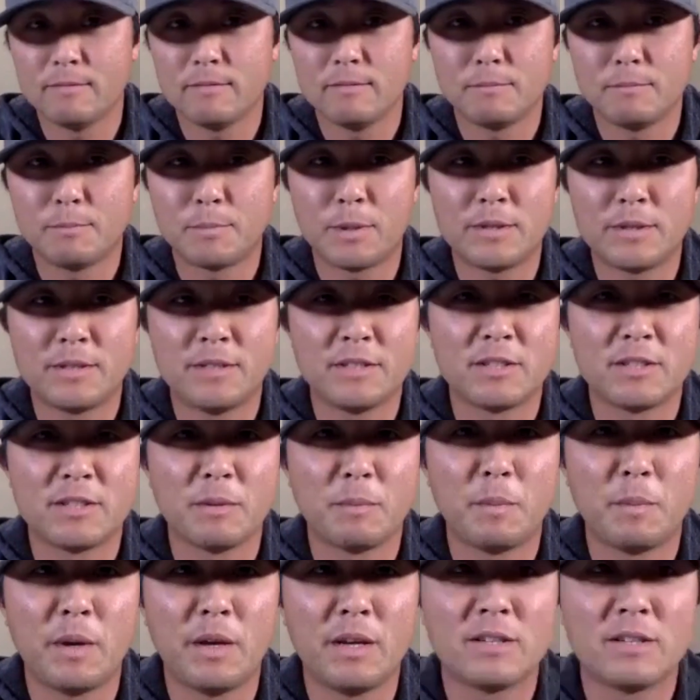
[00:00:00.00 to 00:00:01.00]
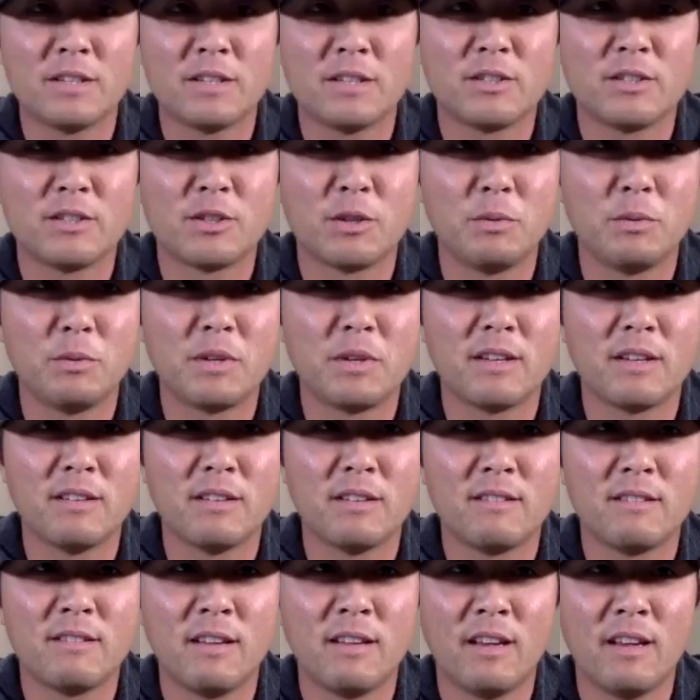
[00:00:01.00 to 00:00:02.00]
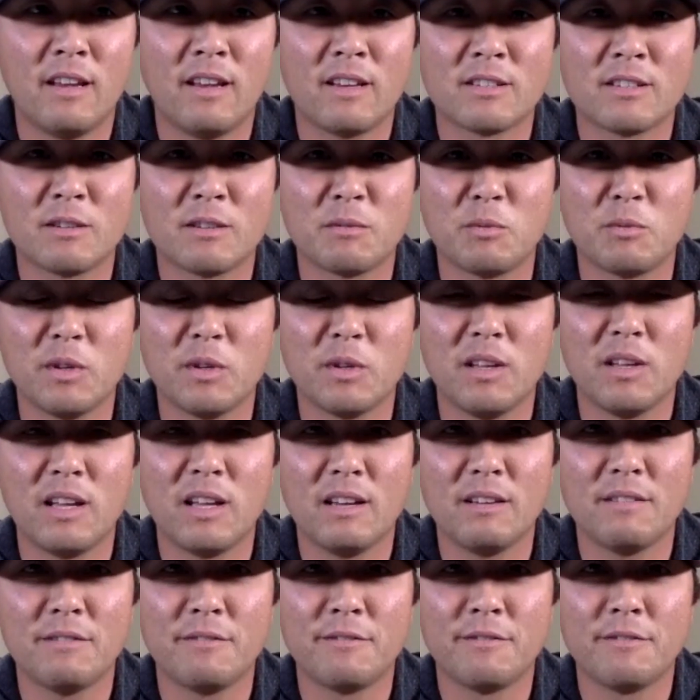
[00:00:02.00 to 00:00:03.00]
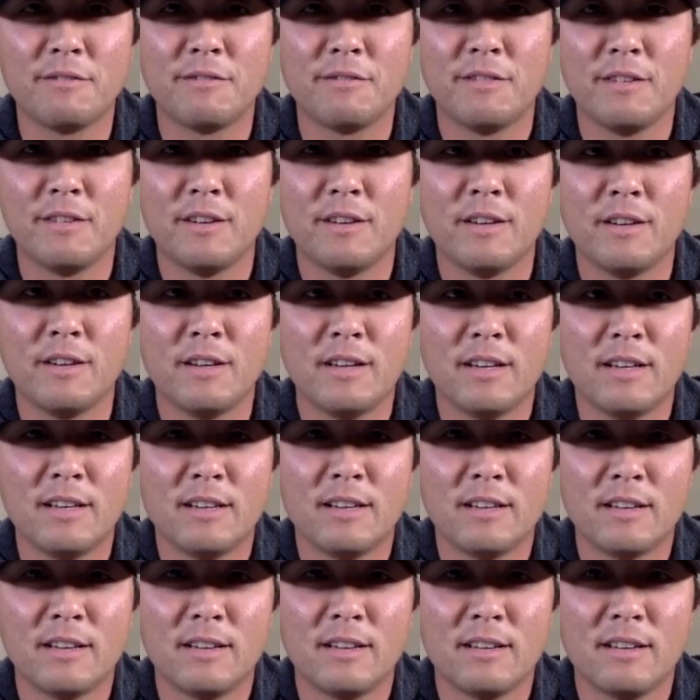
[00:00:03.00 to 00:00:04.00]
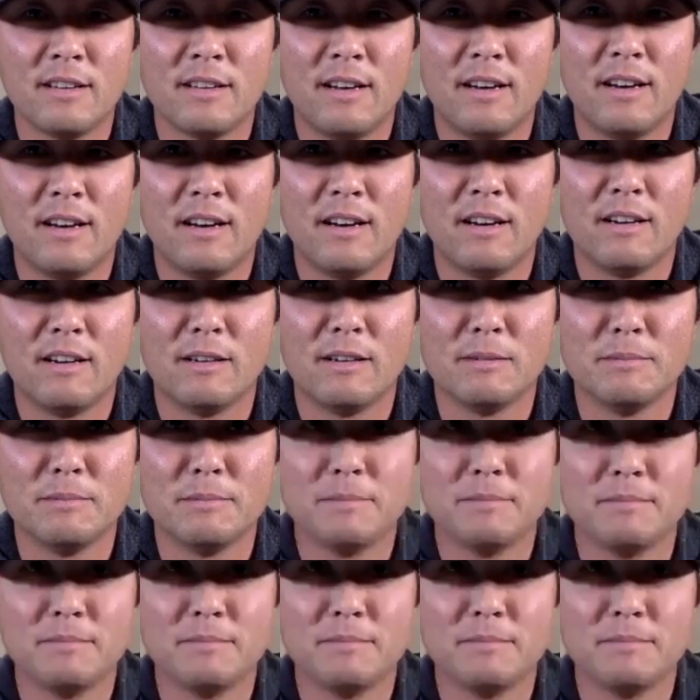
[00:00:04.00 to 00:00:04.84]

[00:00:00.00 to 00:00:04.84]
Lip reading: participation so we can take some real life um,